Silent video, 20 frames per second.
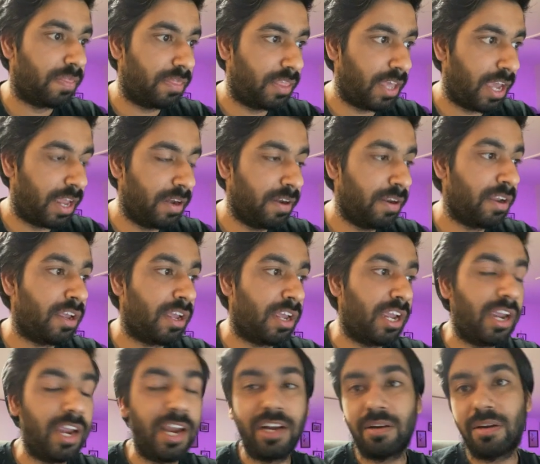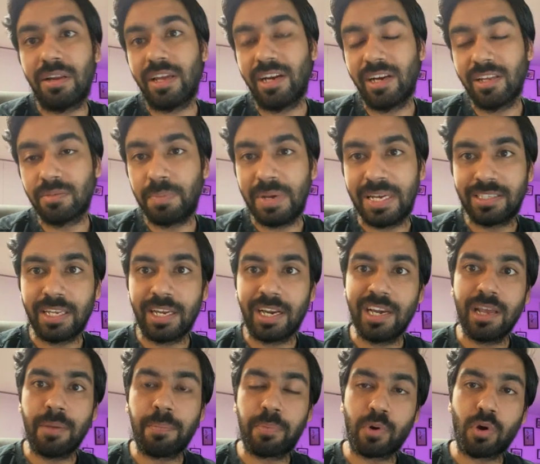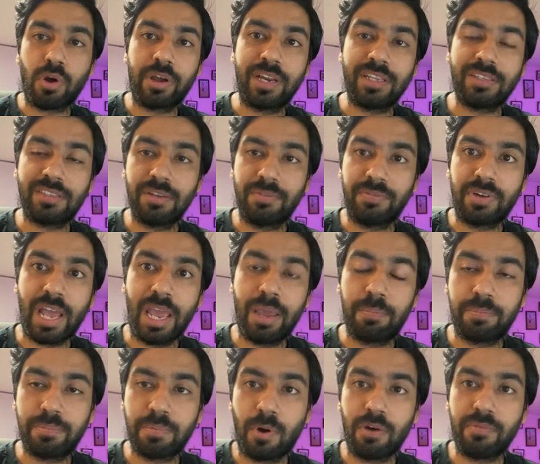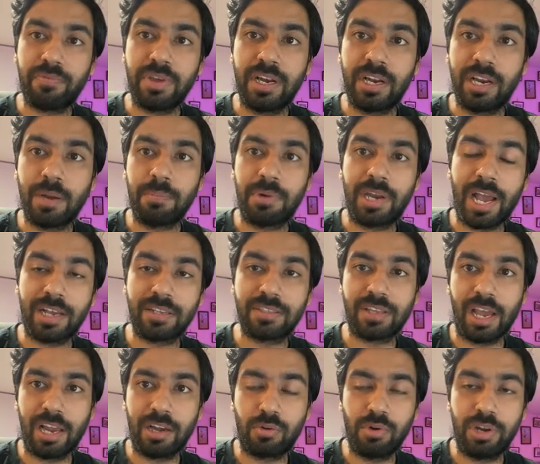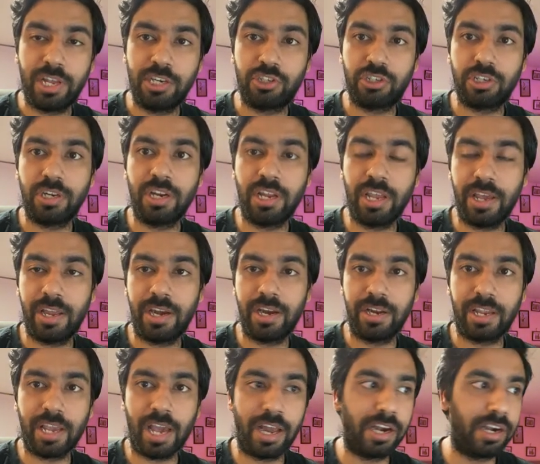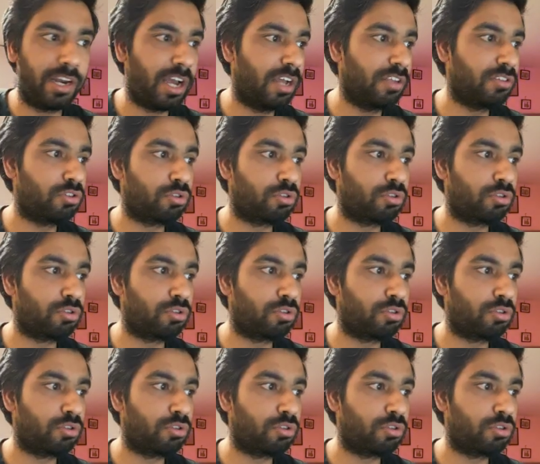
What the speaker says: Then it is basically a progressive type of income tax calculation here in Canada.